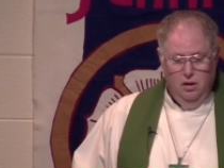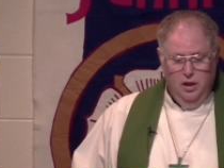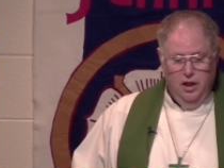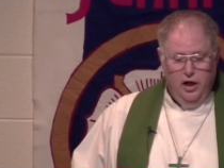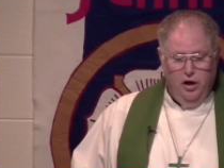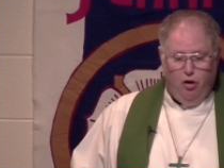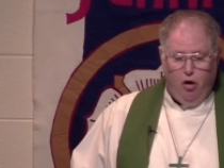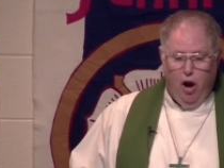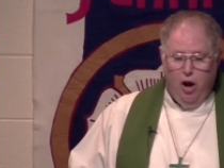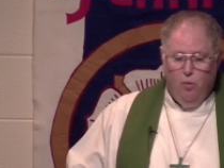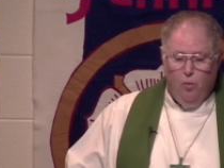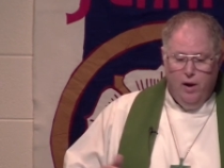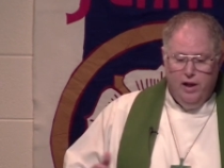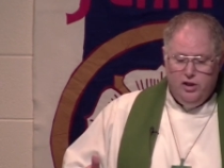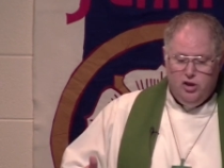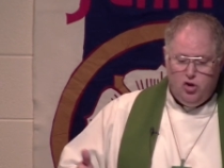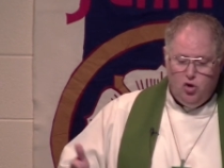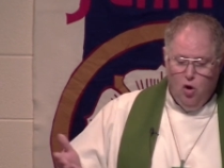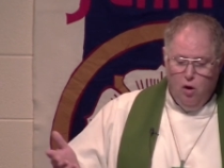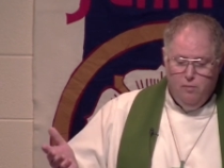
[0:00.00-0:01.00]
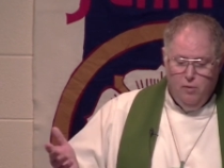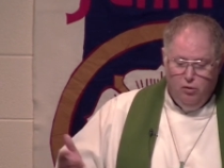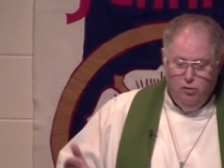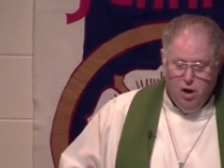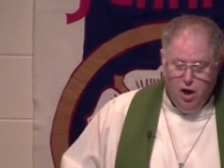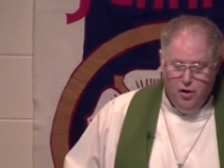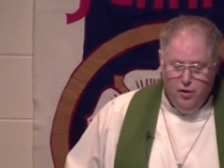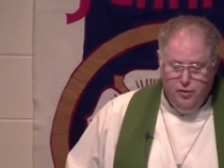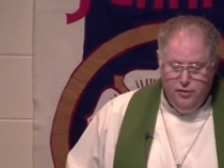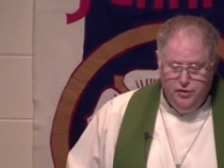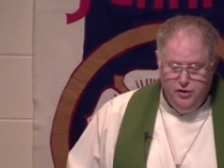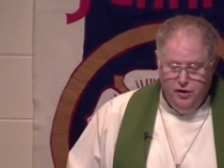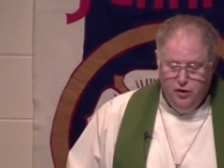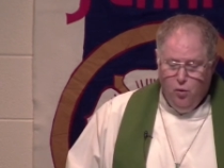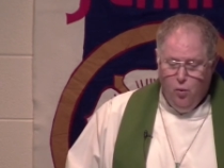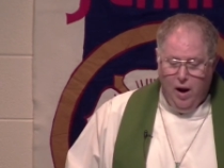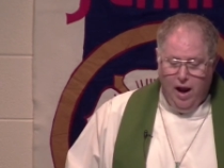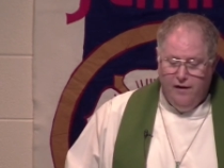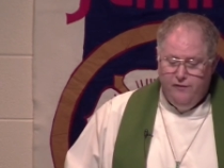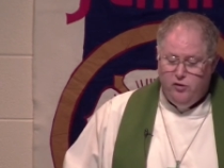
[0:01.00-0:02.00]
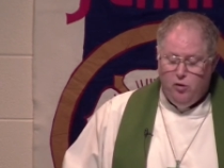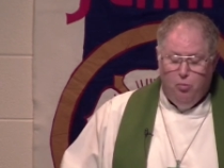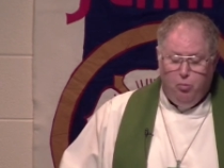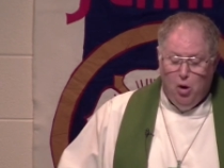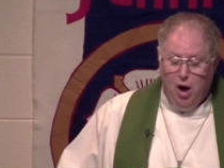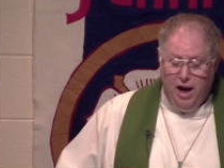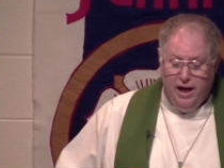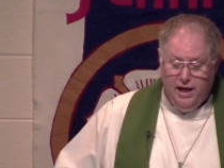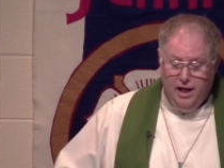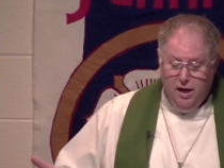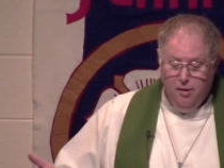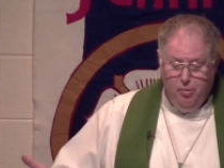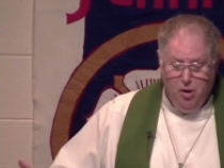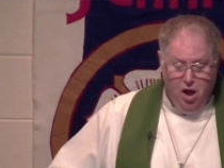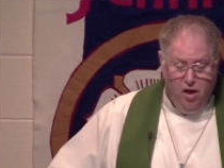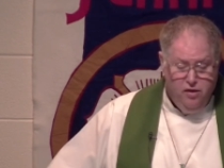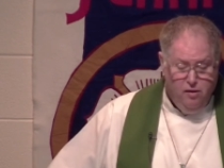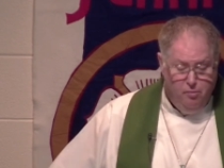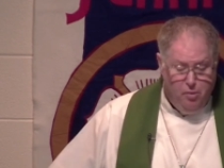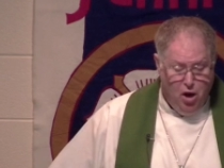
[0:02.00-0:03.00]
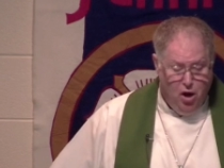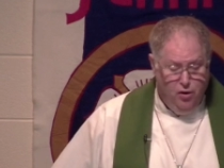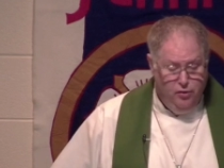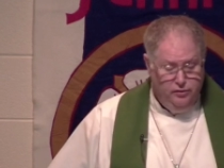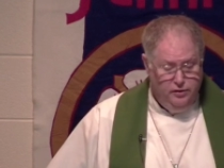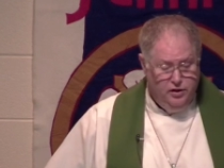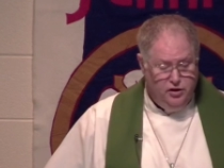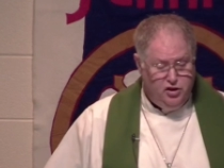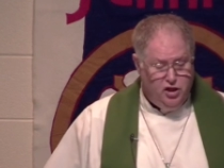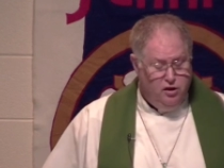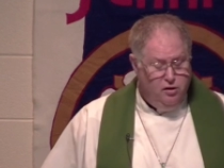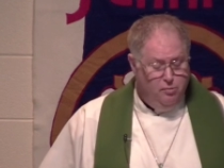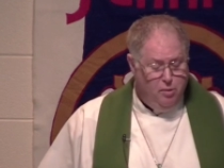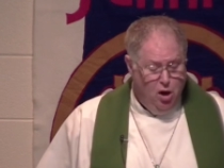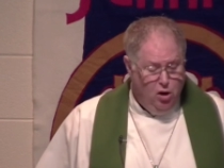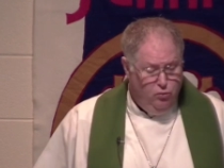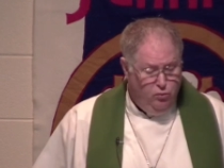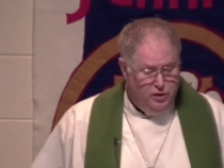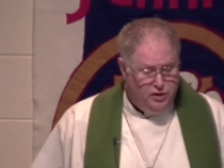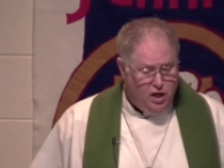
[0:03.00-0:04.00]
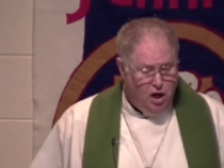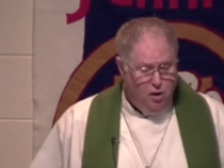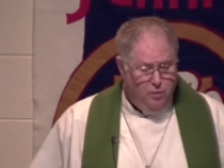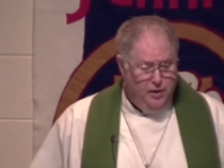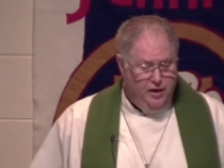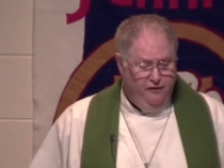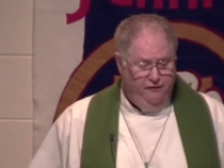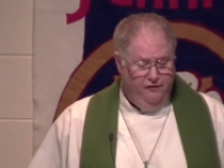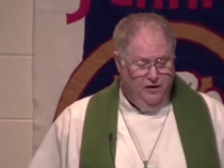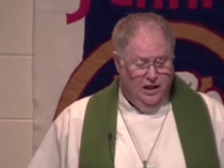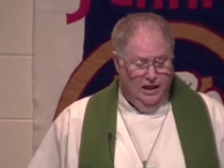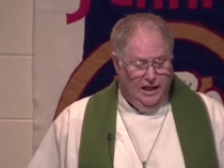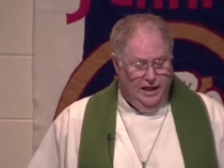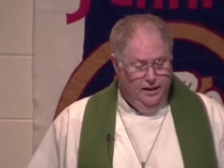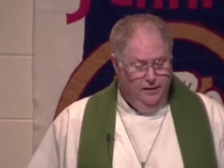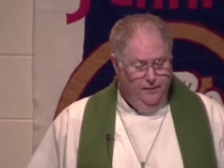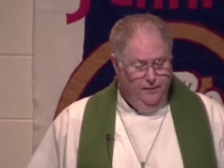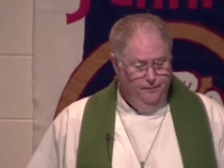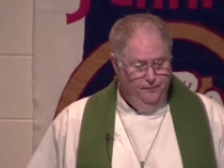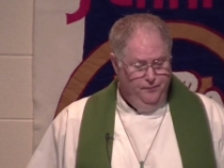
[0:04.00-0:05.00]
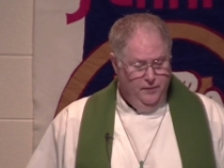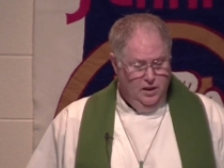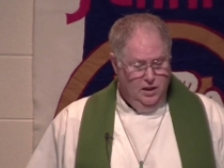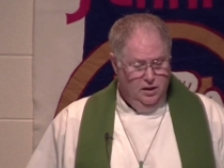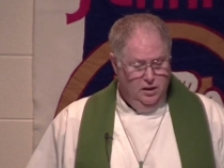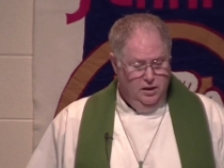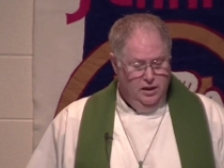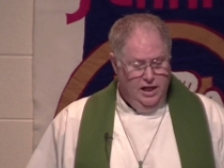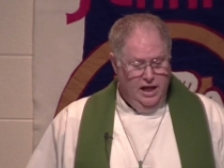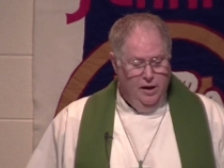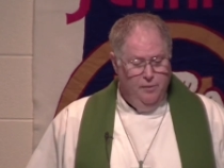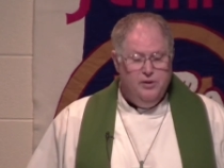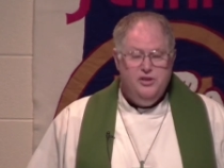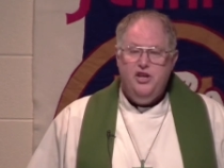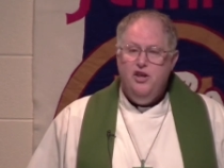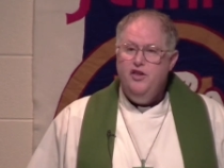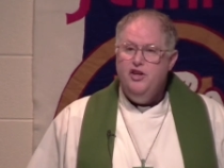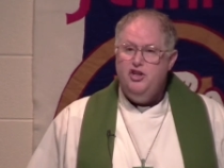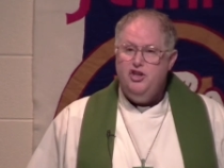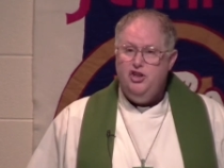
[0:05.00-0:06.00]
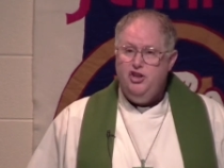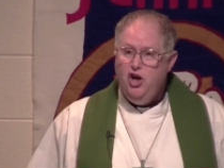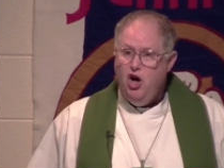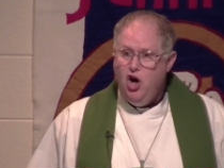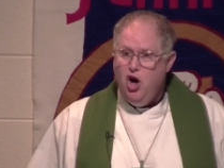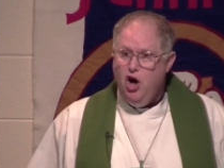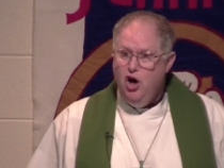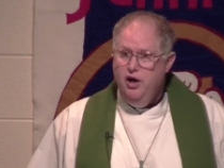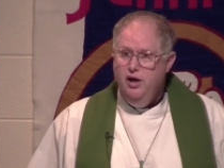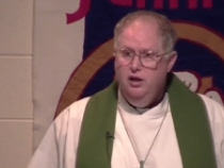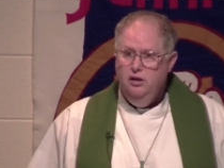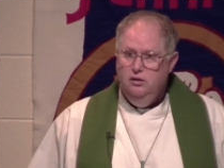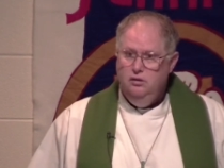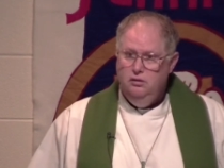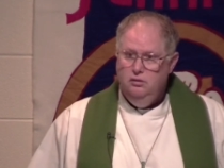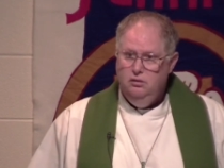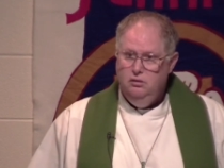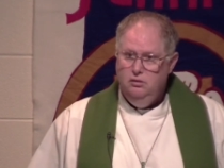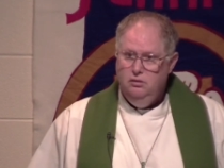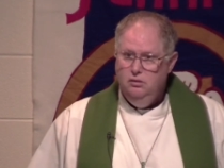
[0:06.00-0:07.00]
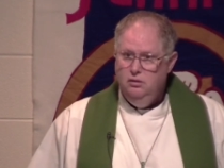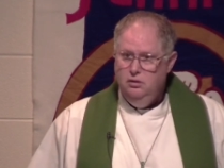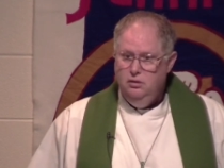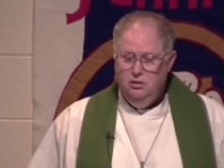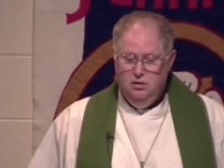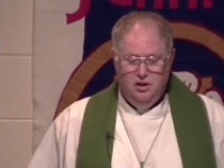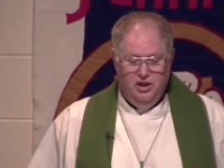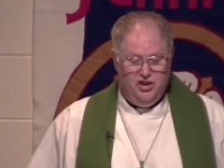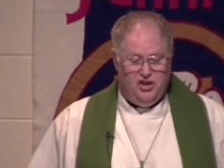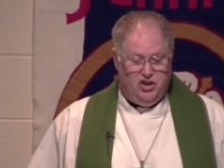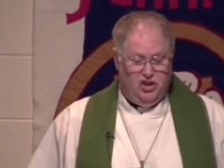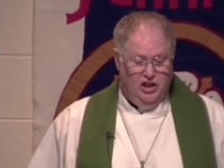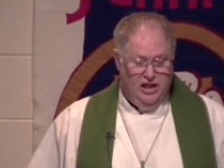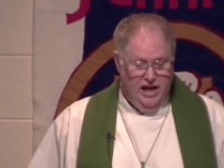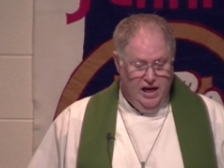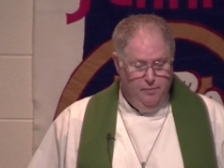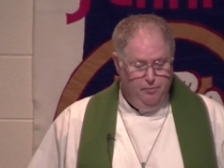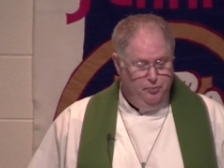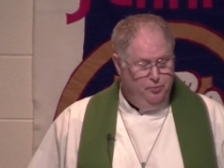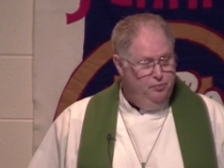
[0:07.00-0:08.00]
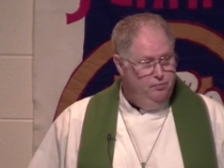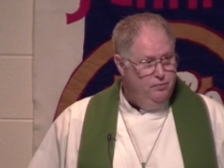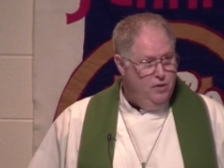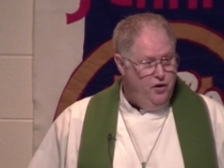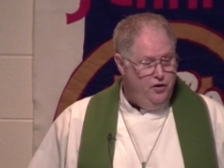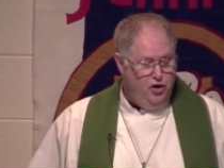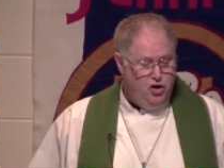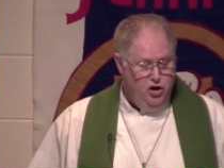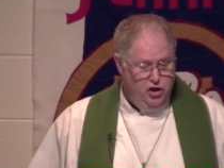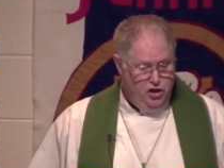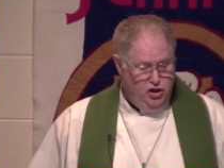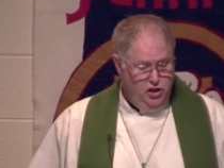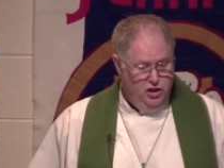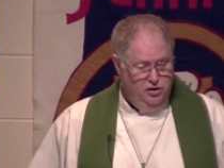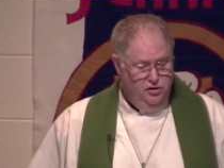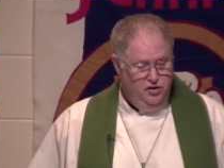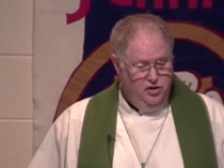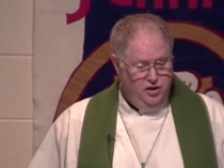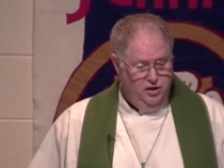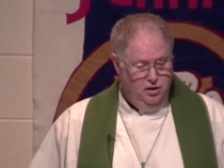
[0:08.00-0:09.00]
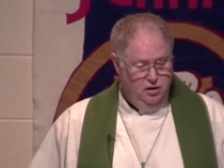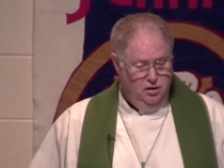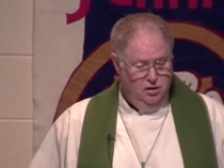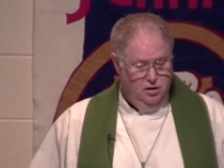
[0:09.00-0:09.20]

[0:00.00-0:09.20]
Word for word: A great windstorm arose, and the waves were breaking upon the boat, and so the boat was already filling. He was in the stern, asleep on the cushions.